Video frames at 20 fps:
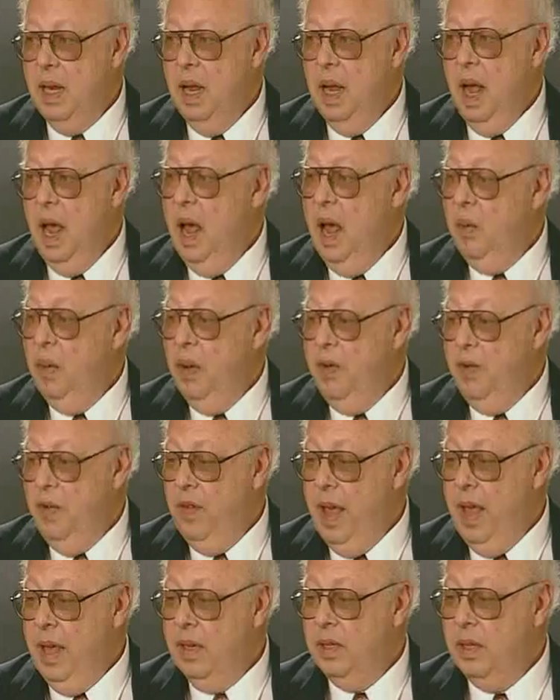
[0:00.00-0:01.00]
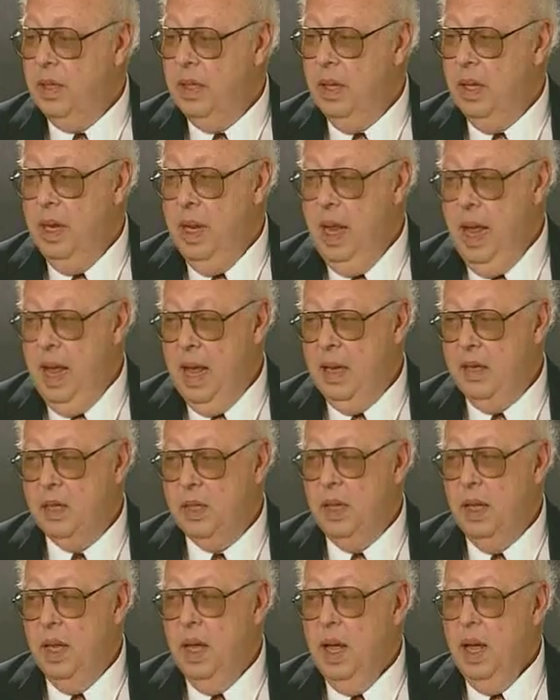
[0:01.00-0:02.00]
It came up again 2 months
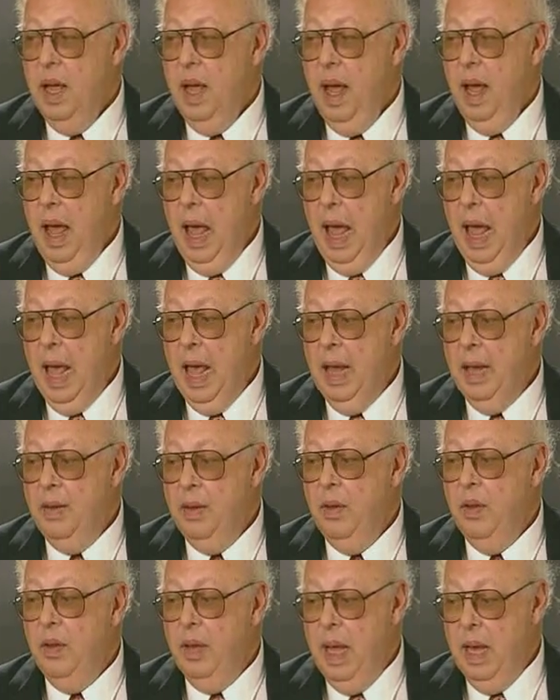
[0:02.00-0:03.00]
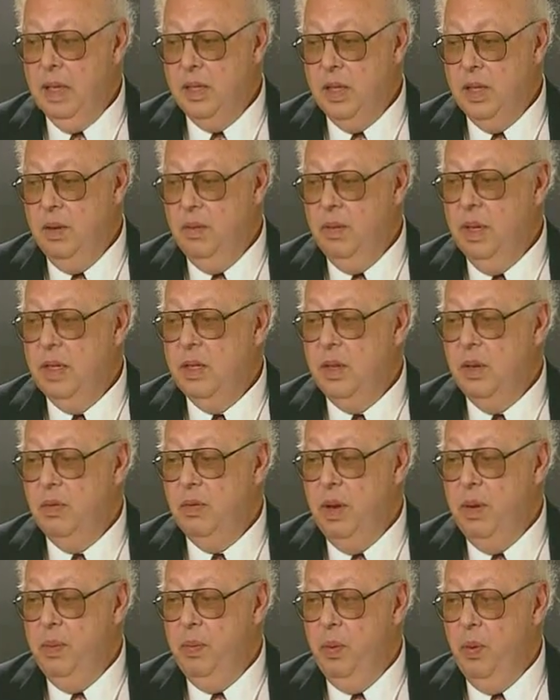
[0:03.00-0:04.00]
later, in June. Yes, there is a
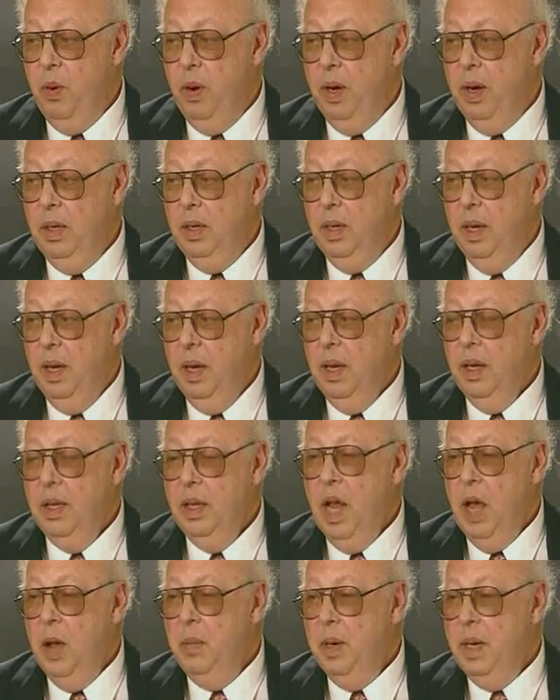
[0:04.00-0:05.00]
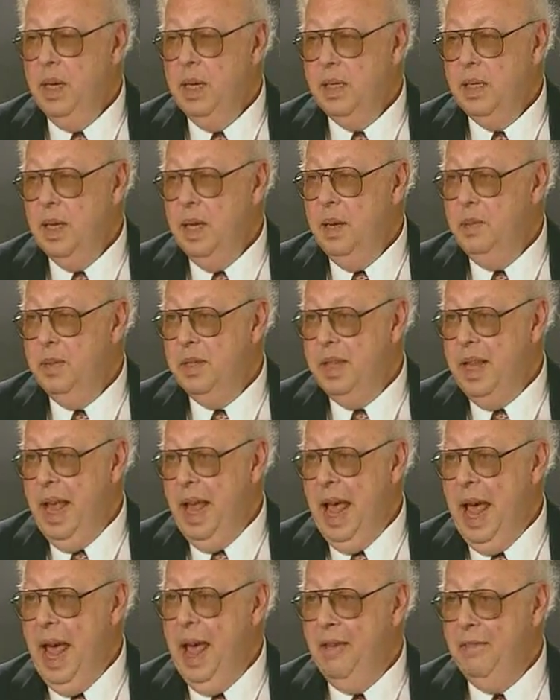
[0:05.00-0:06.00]
report. Nobody seems to
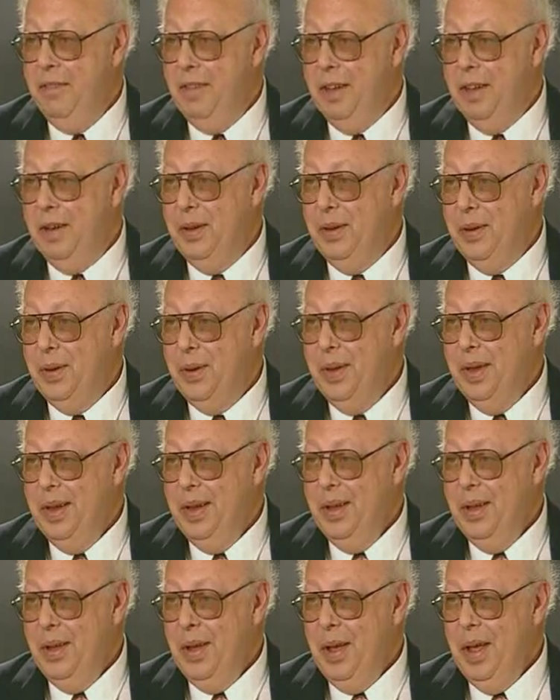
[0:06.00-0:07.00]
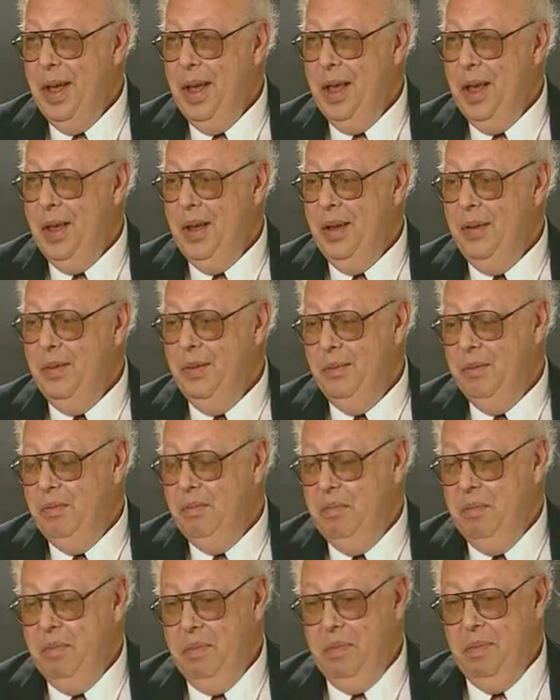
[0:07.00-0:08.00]
have it.
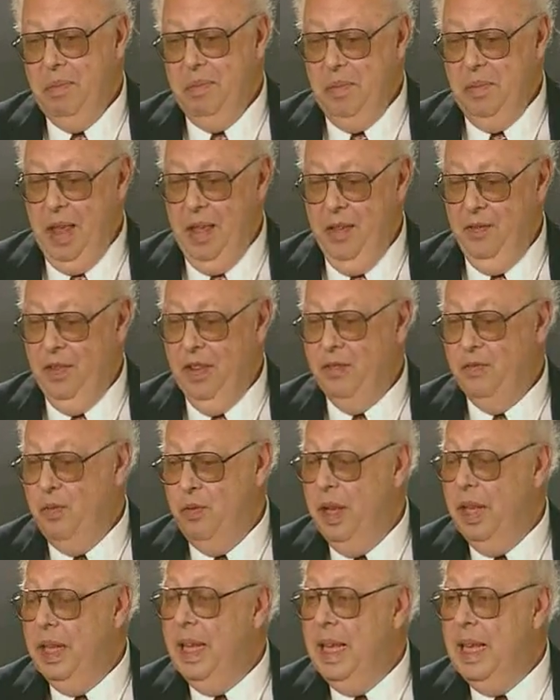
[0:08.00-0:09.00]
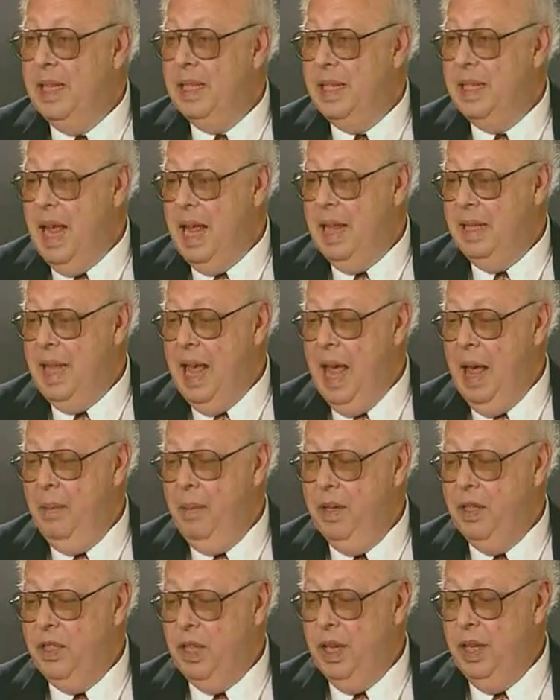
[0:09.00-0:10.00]
If it really is not
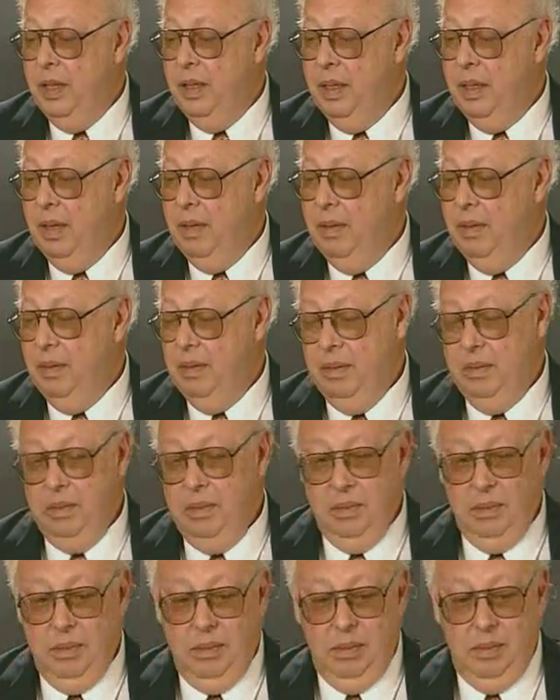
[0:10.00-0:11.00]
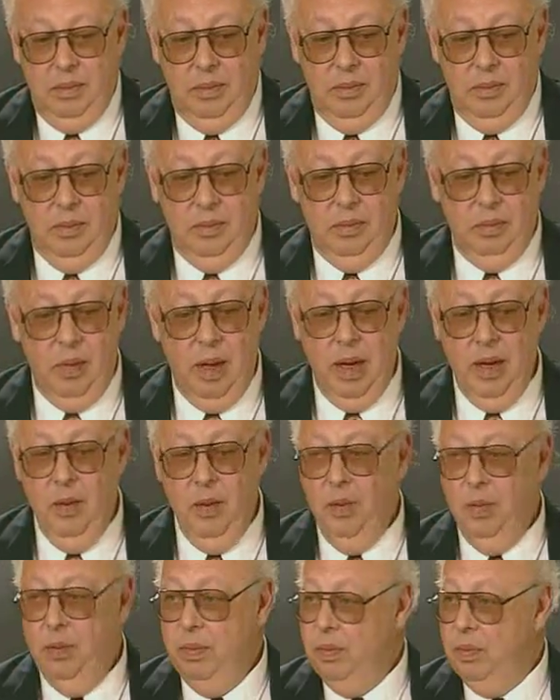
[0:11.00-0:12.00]
damaging, then why
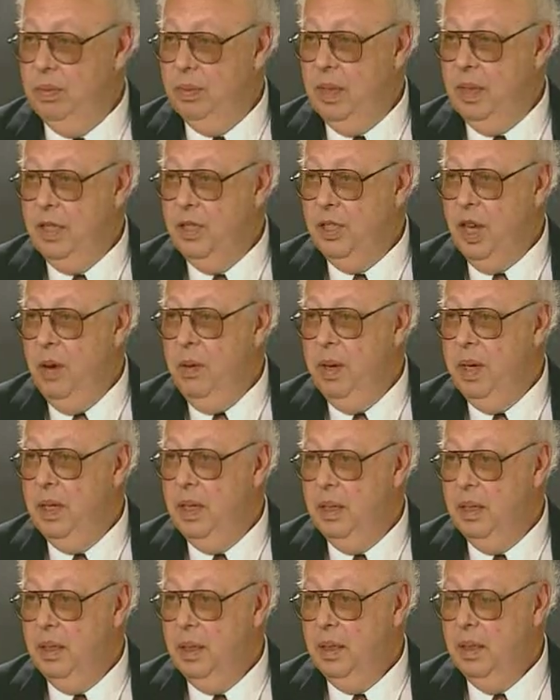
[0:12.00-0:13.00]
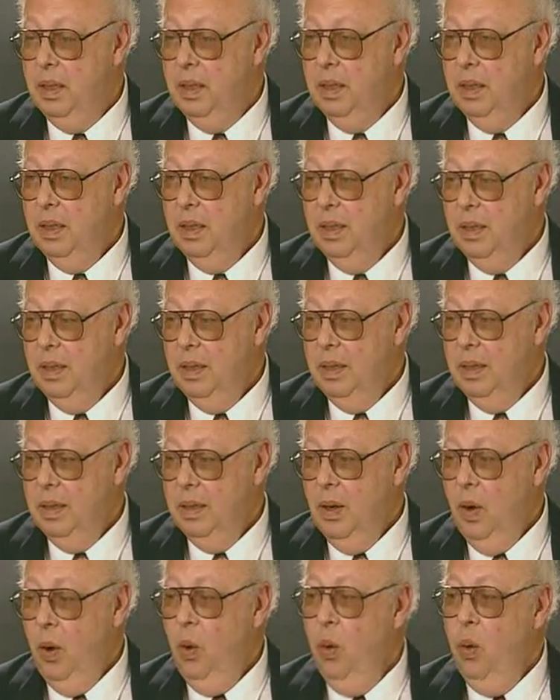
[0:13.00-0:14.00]
don't they show it? I've got it.
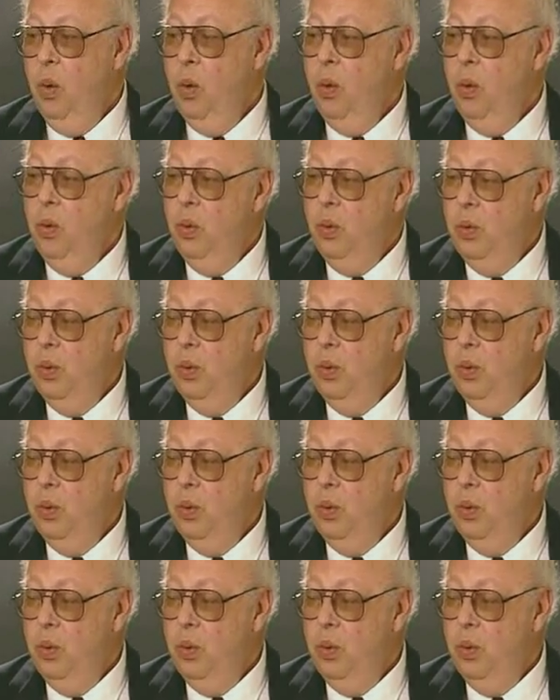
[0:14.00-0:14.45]
Ooh.